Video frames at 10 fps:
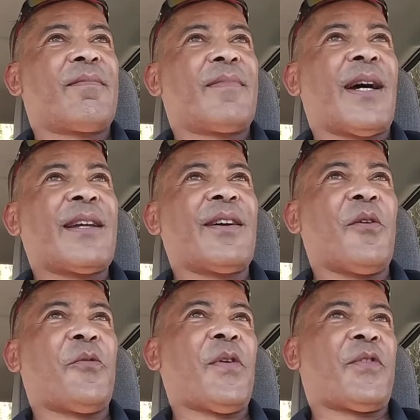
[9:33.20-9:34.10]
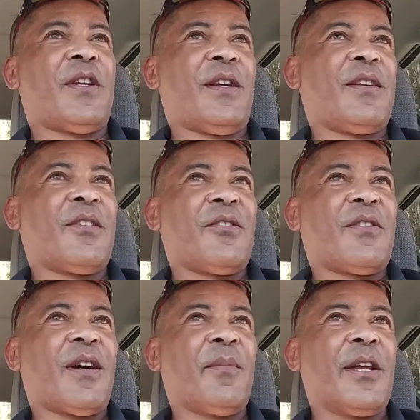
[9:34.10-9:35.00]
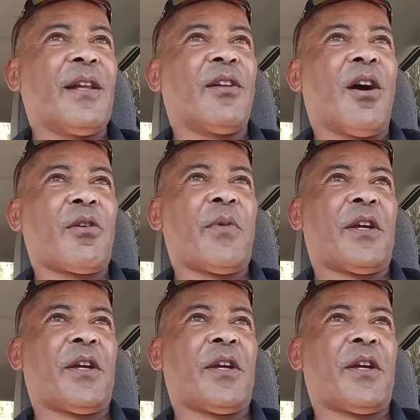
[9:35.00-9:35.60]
I could go 15, dude. I mean, the longer we